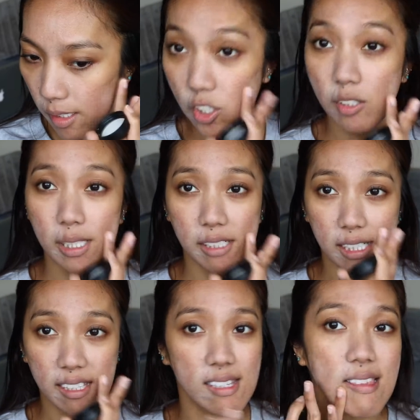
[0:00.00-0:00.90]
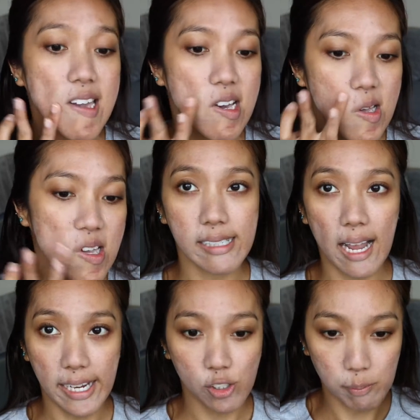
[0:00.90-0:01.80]
Just a really thin layer. I
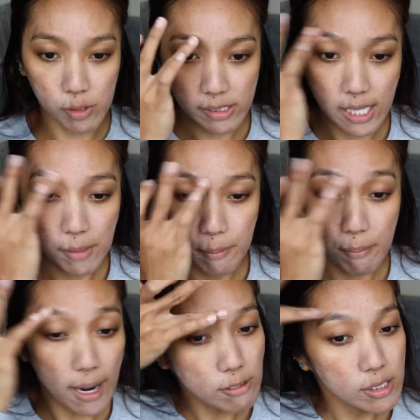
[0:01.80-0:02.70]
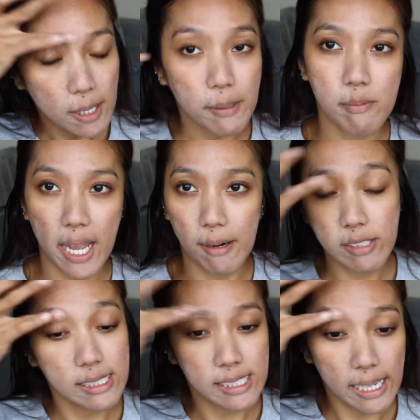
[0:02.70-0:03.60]
actually put some in my brows because my eyebrows
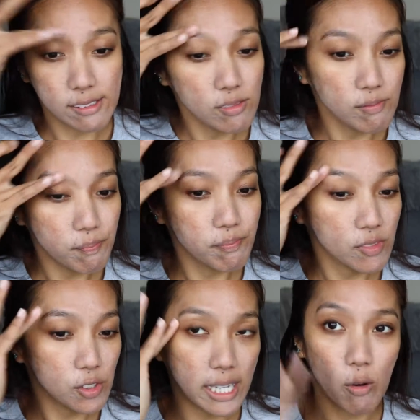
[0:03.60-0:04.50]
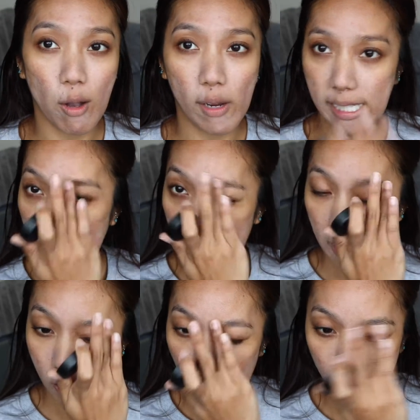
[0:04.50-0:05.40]
can tend to get quite oily, and
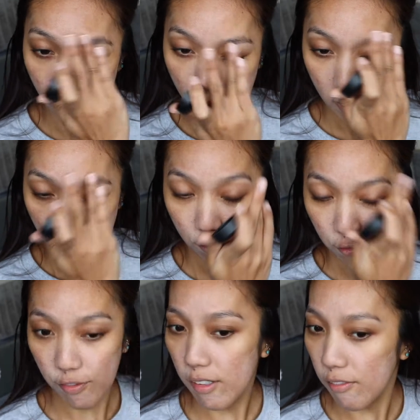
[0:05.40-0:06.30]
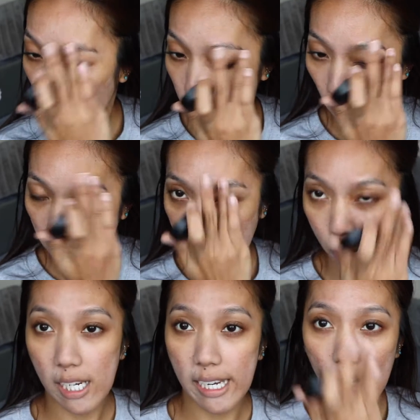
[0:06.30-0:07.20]
so for the product to
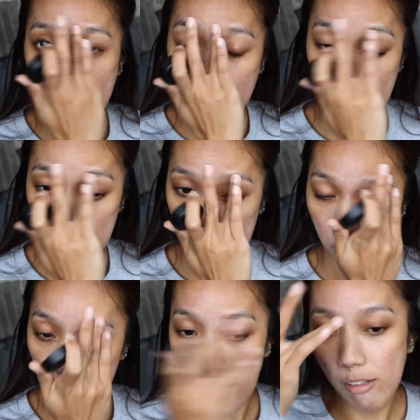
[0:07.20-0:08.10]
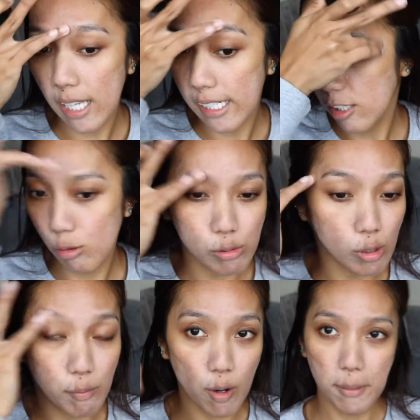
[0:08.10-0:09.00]
cling onto my brows, I need to
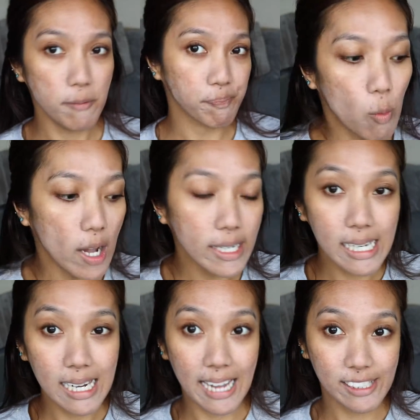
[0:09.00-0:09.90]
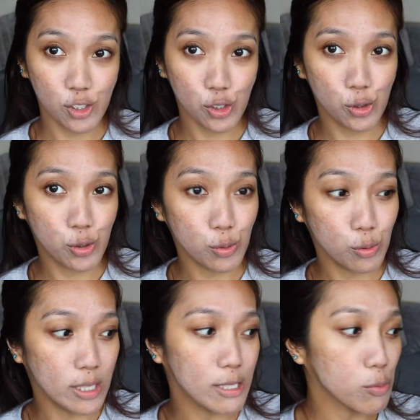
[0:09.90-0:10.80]
sort of prime it. What I like to do
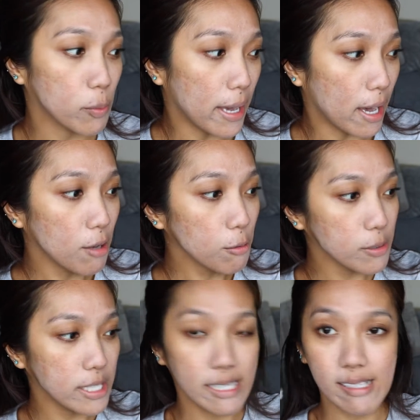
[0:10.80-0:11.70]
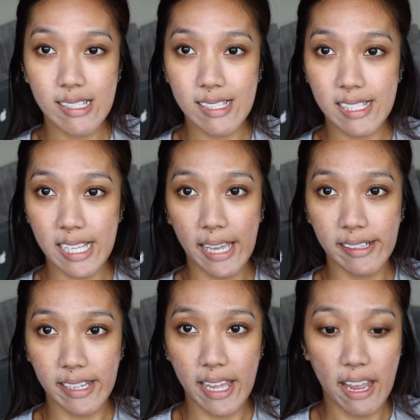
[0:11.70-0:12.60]
as well is set
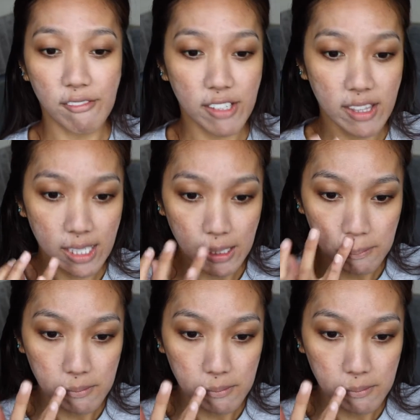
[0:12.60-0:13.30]
everything.